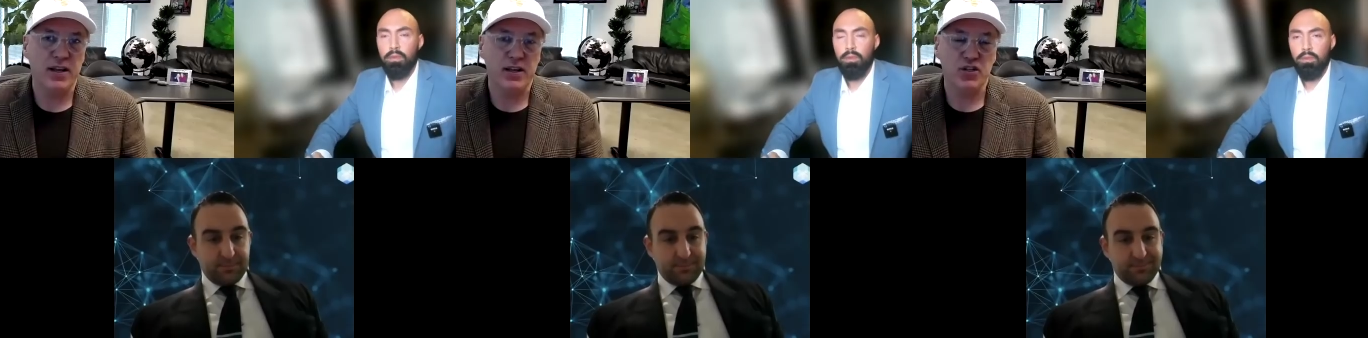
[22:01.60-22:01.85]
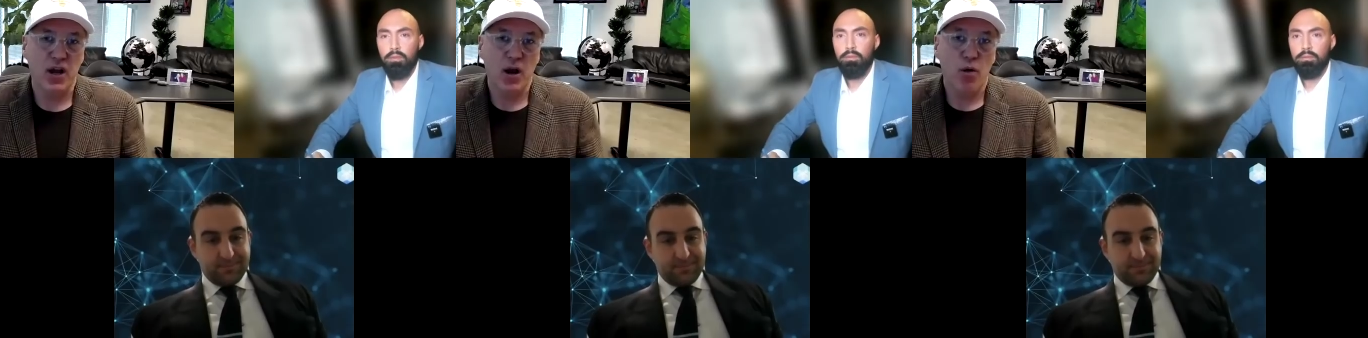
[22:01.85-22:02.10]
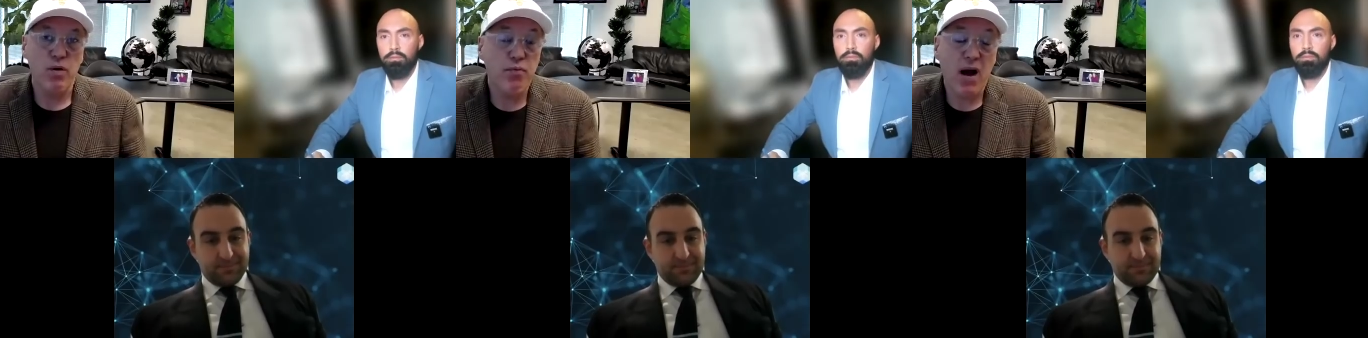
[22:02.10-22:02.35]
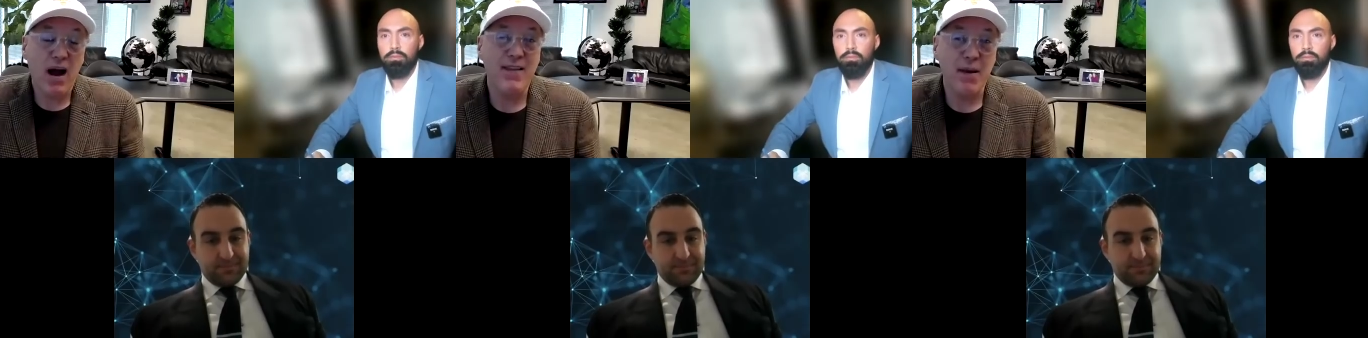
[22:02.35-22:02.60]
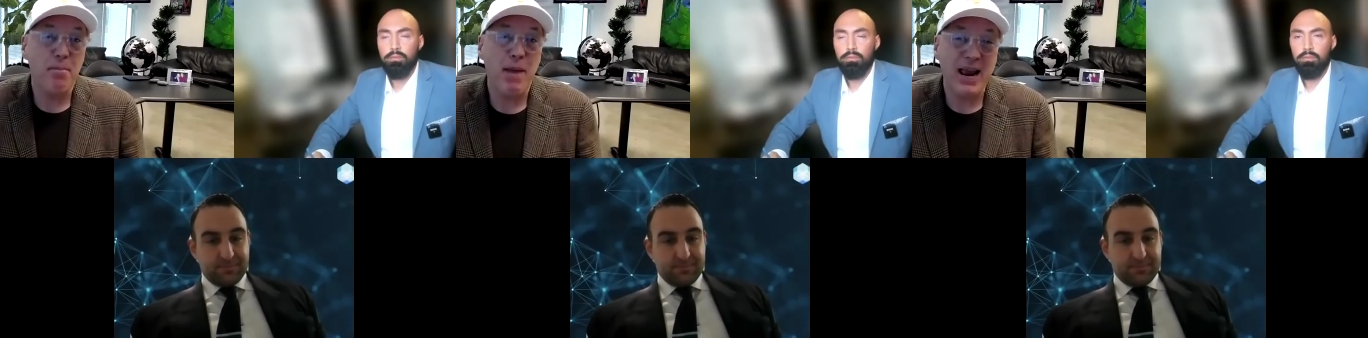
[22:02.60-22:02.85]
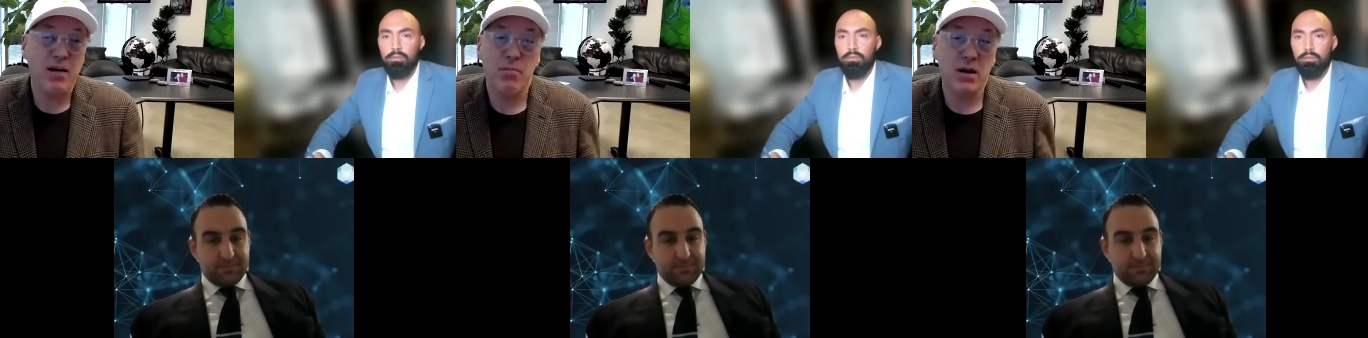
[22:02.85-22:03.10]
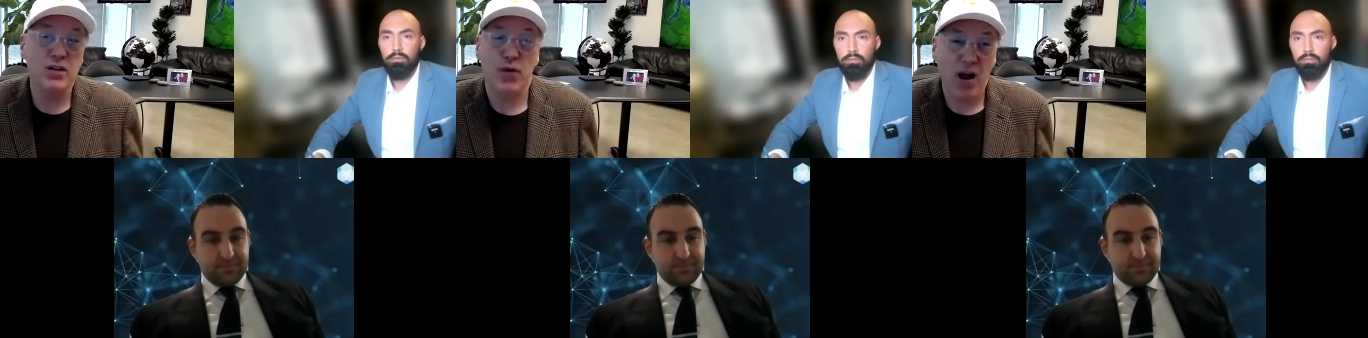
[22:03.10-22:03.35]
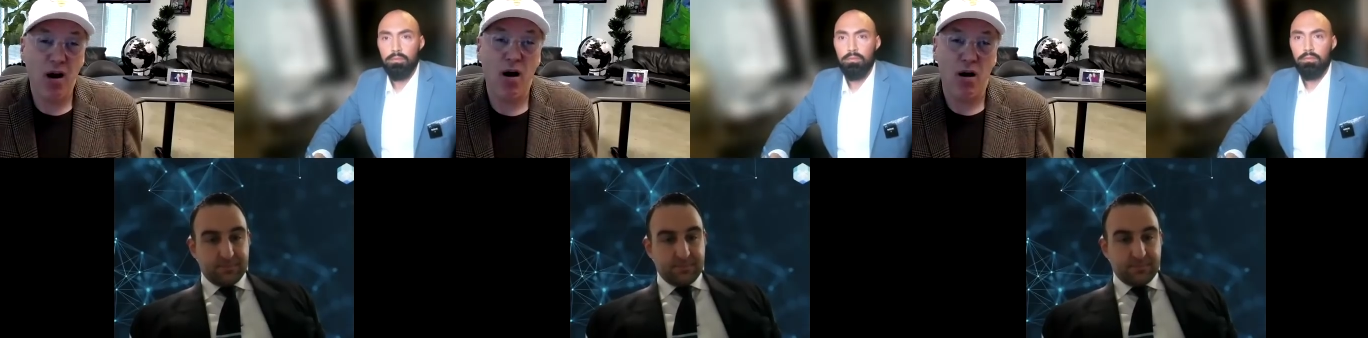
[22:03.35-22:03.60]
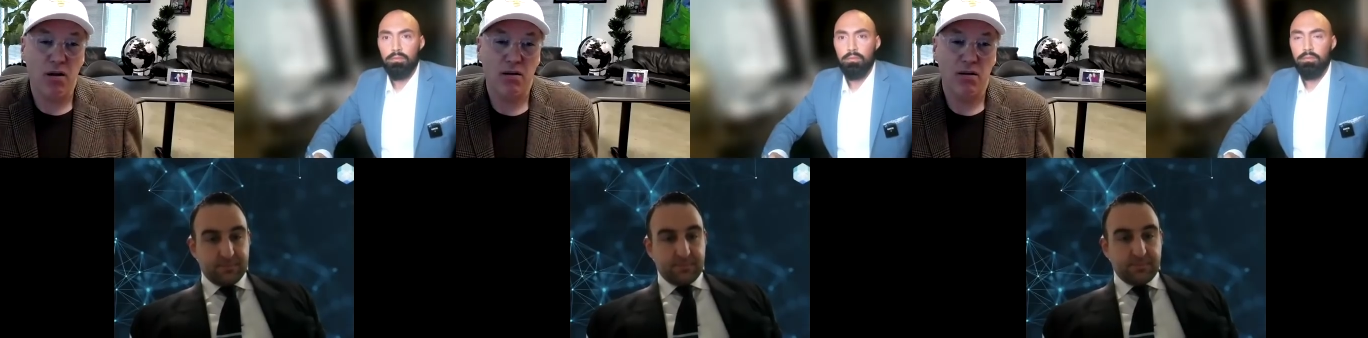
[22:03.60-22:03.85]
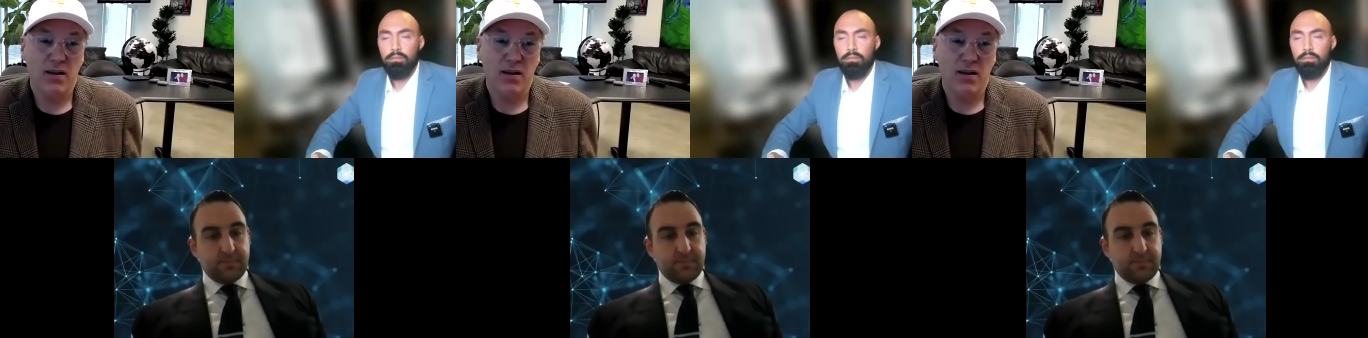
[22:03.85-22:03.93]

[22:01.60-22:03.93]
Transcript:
Speaker 1: this, we brought in the Bank of Montreal.